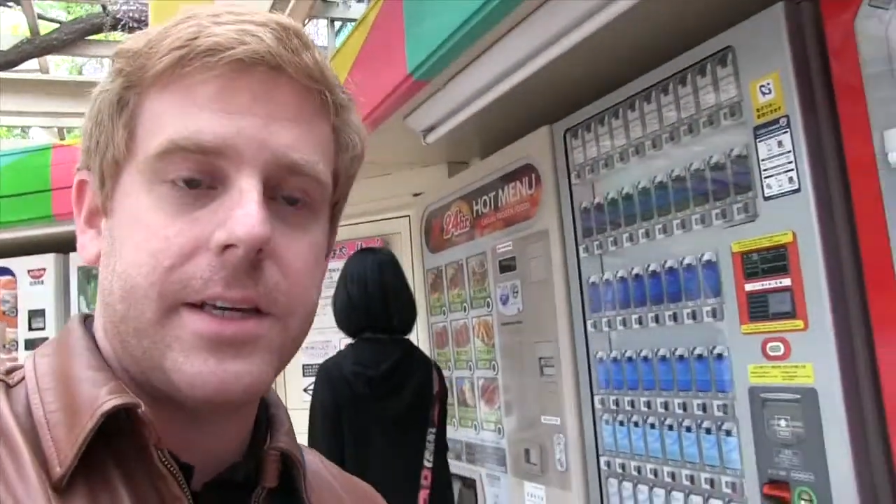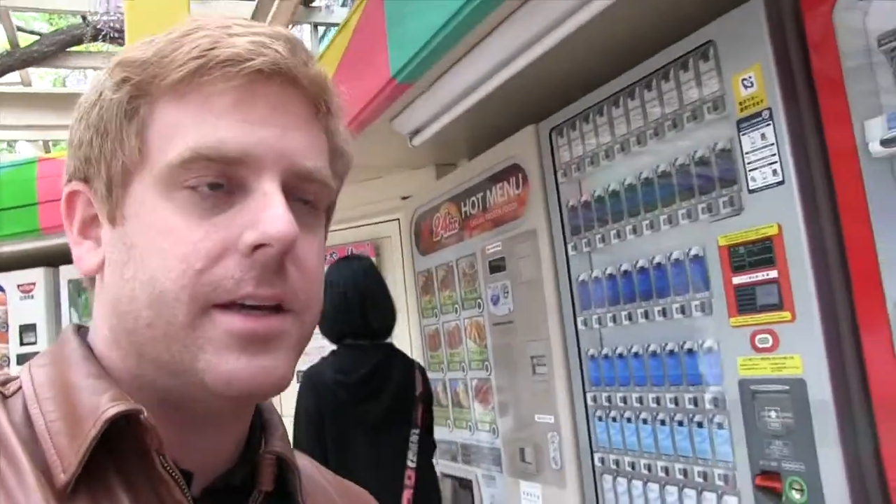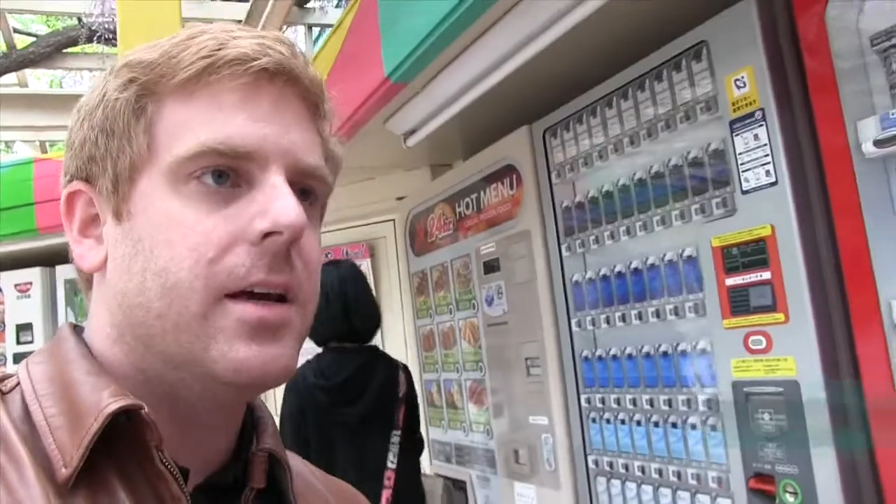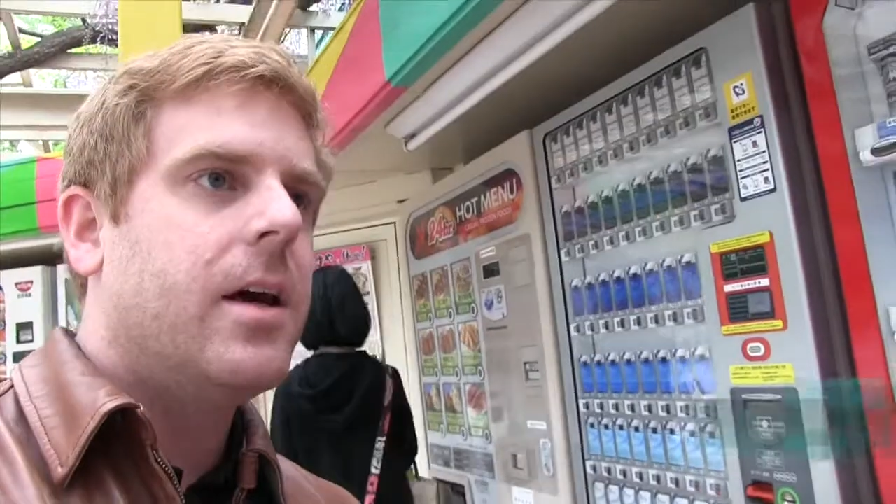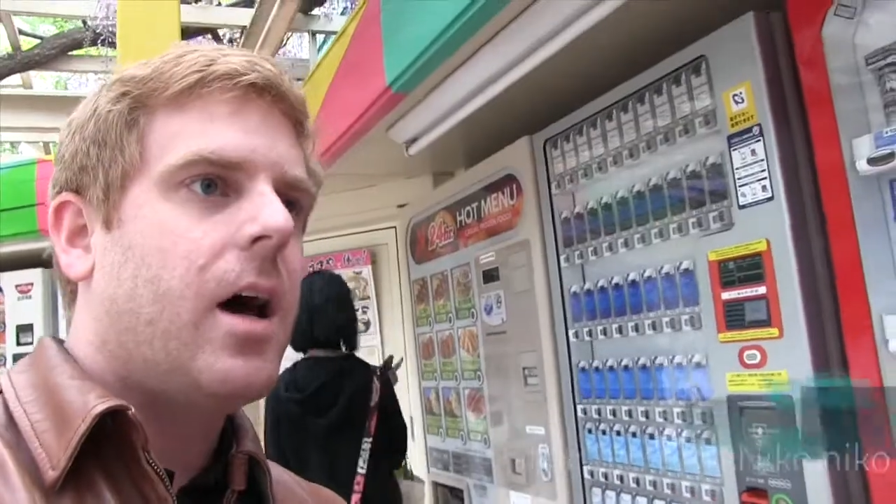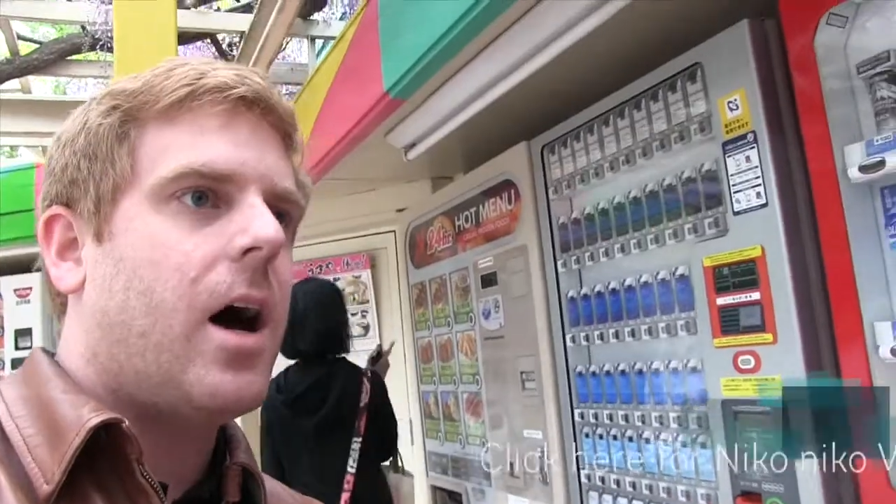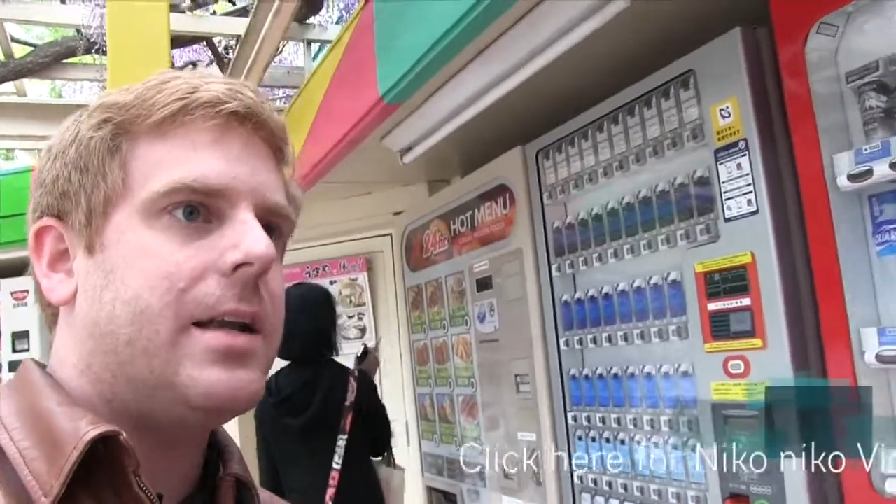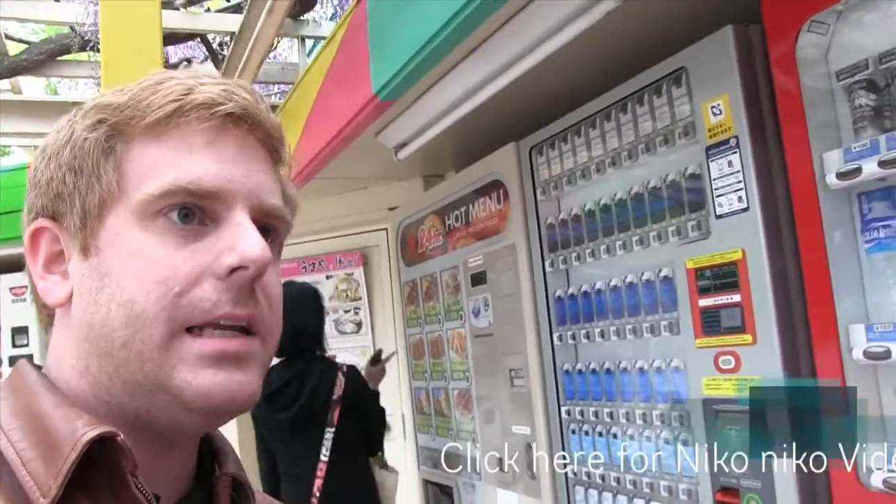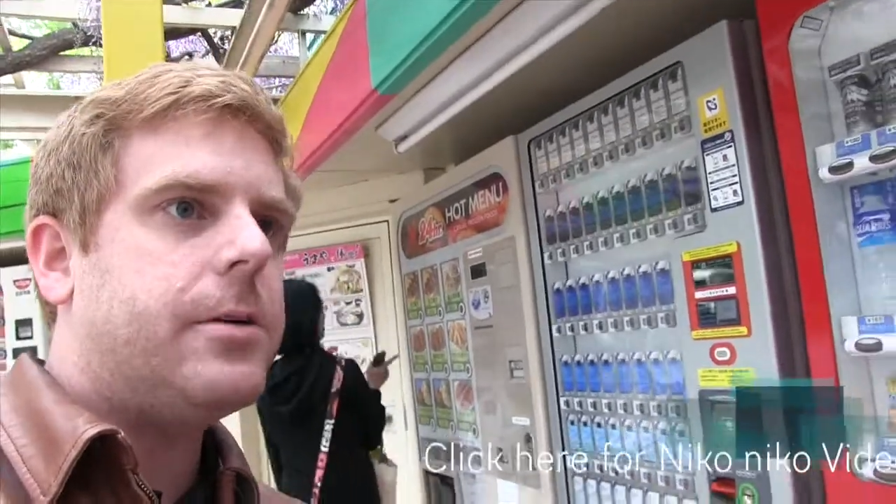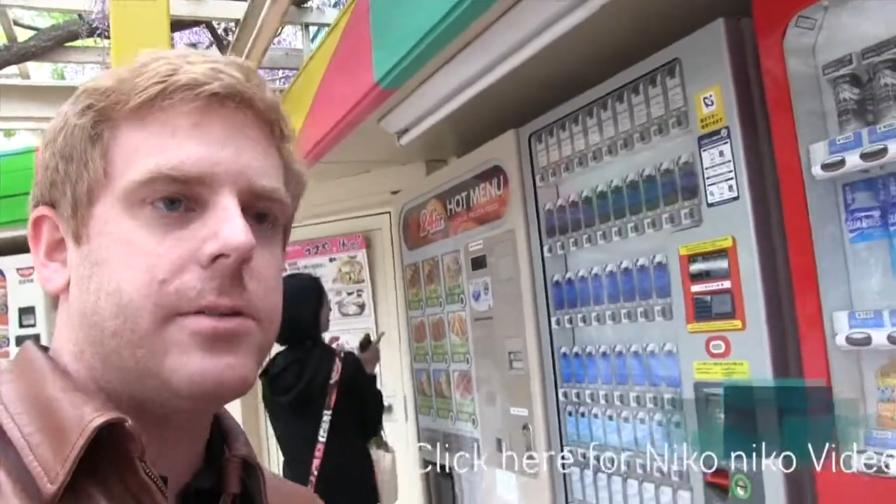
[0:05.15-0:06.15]
the
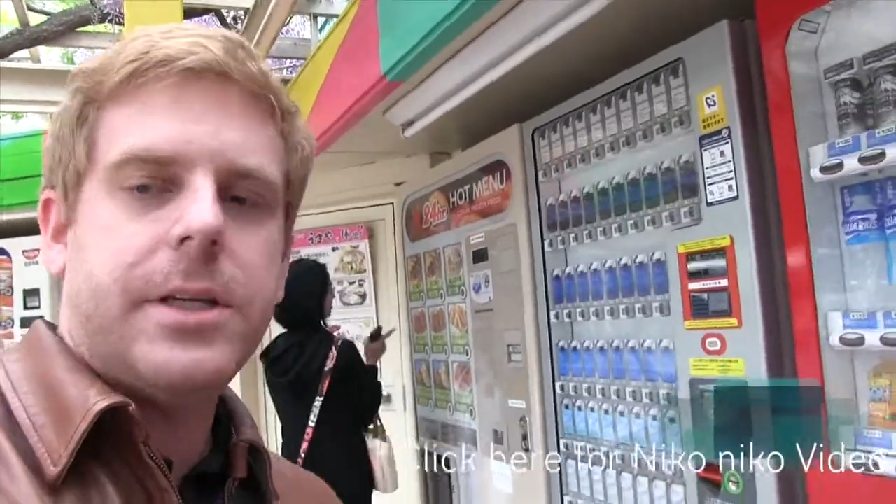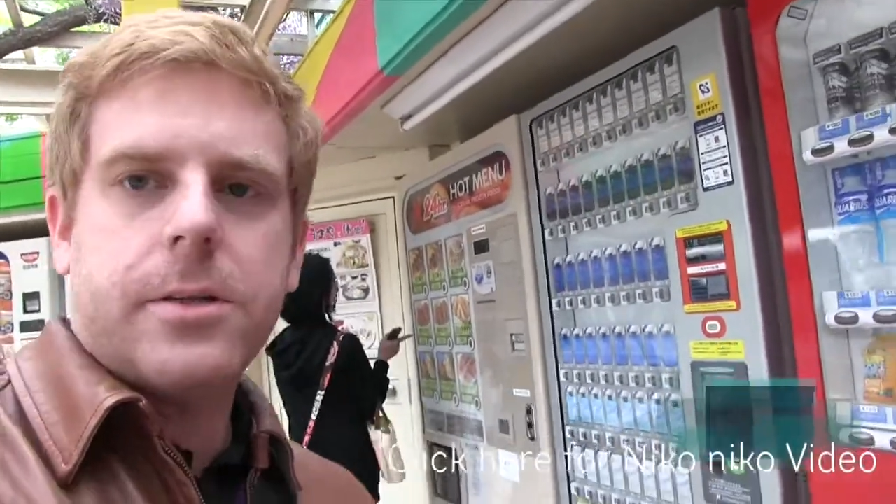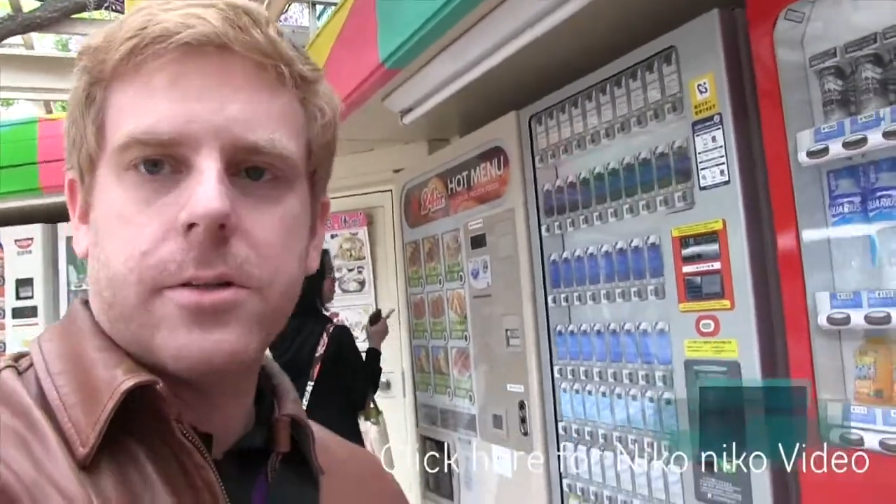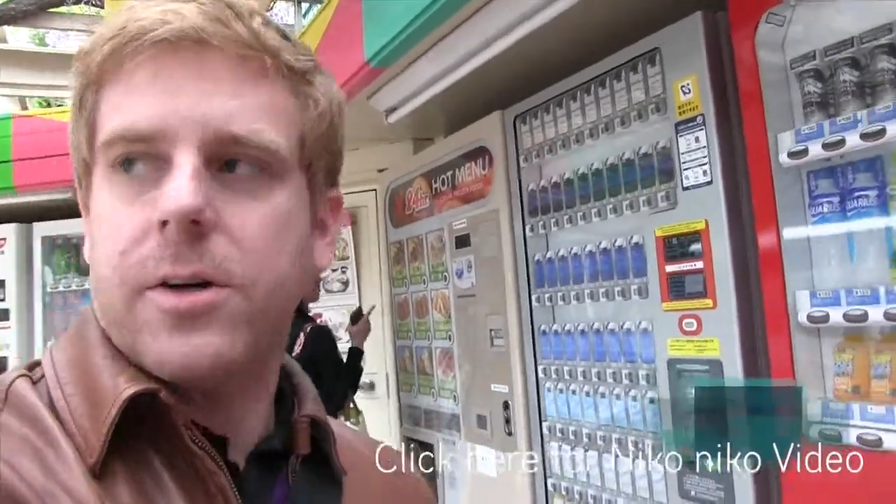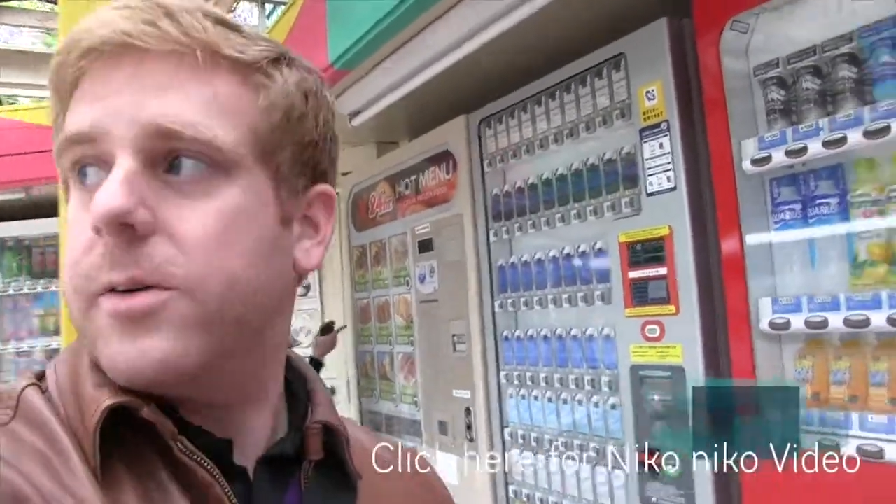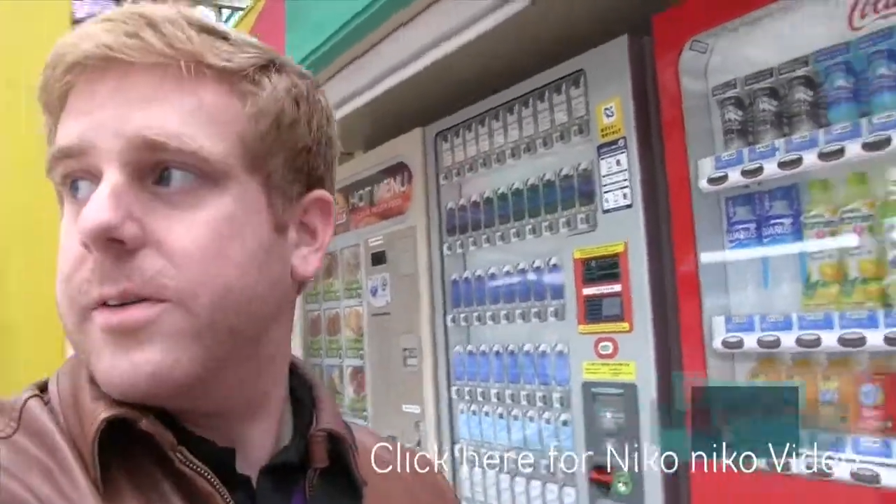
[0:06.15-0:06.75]
Nico Nico